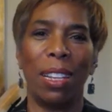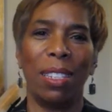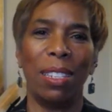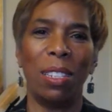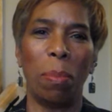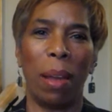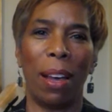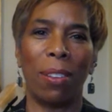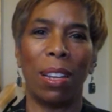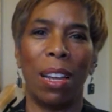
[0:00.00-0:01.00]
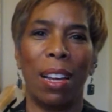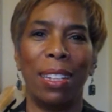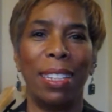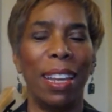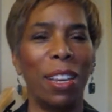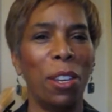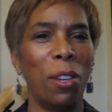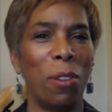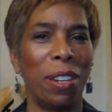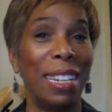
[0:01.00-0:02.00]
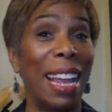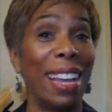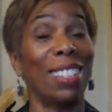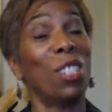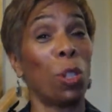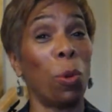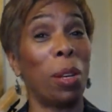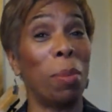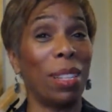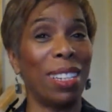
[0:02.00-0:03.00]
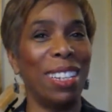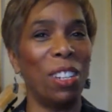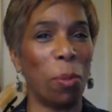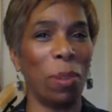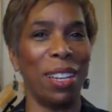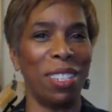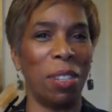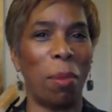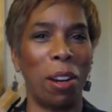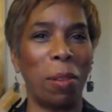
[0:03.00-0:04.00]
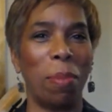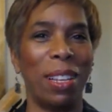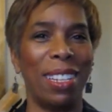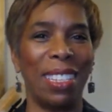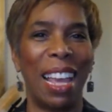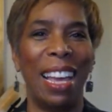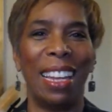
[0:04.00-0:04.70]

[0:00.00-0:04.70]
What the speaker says: This is about taking your enhanced credibility, your place in the marketplace,